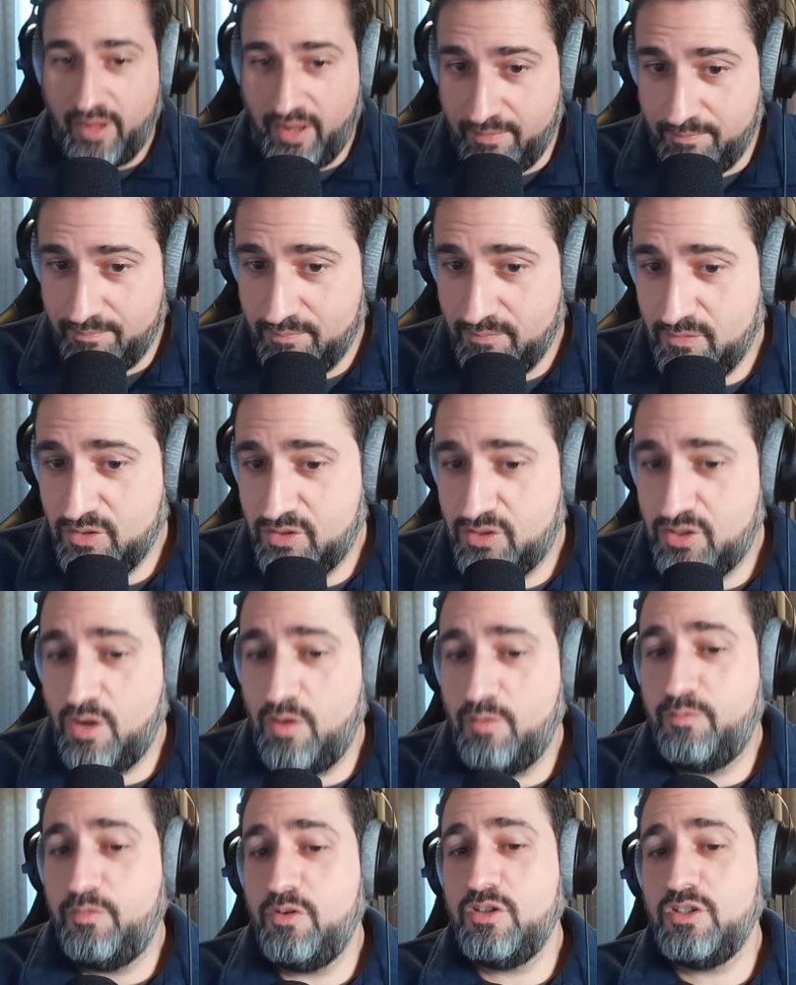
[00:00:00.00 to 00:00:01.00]
Okay.
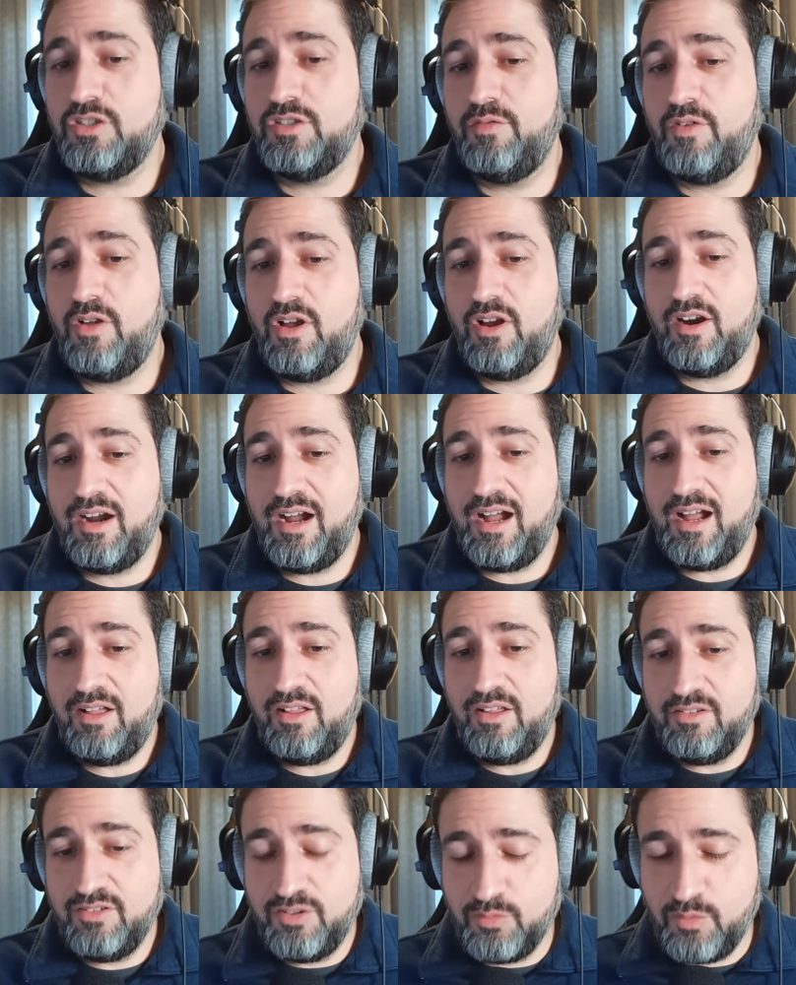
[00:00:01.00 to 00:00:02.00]
So first of all, our
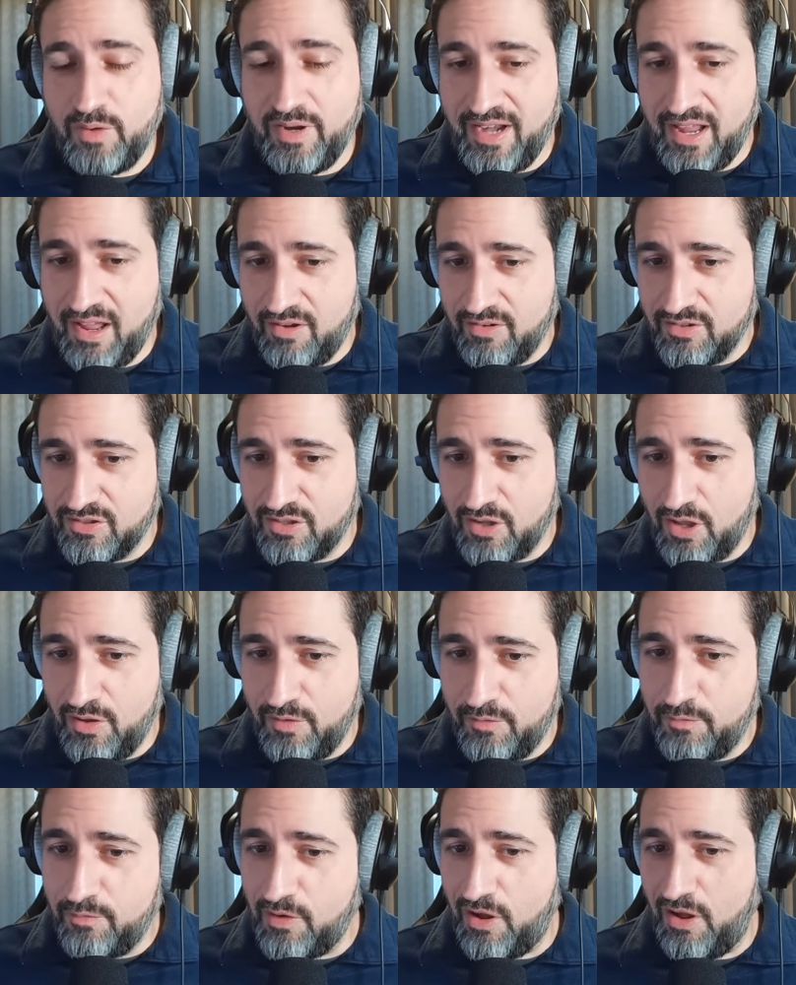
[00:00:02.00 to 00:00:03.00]
house right now is
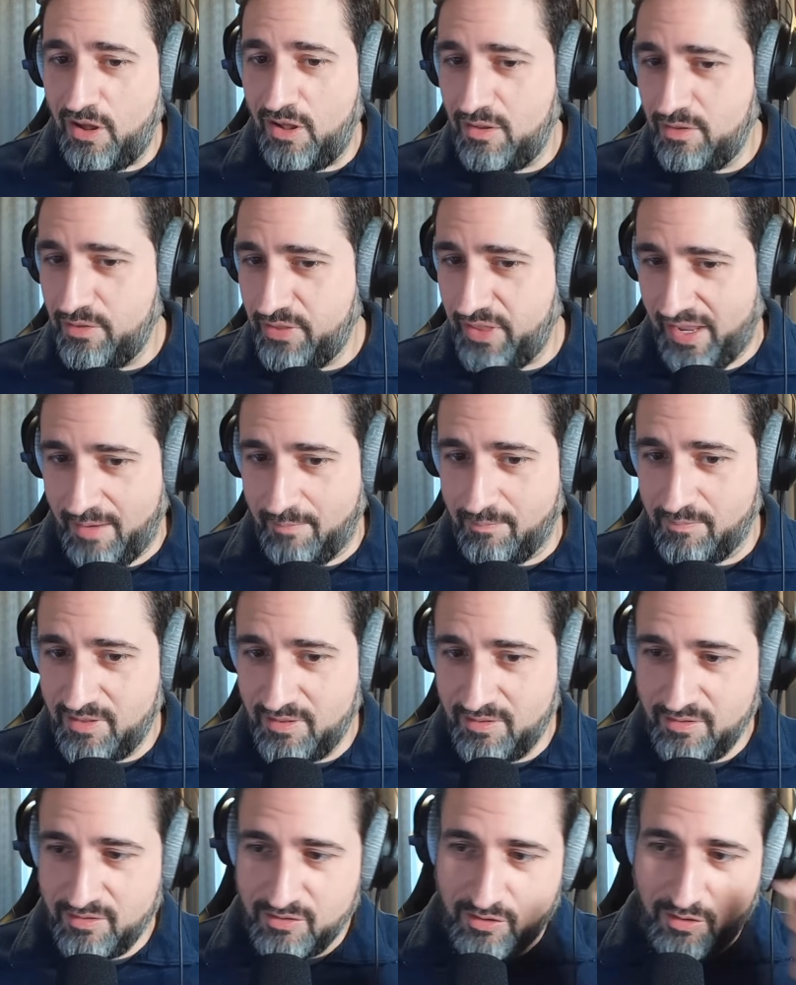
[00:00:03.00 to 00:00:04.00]
all fall themed.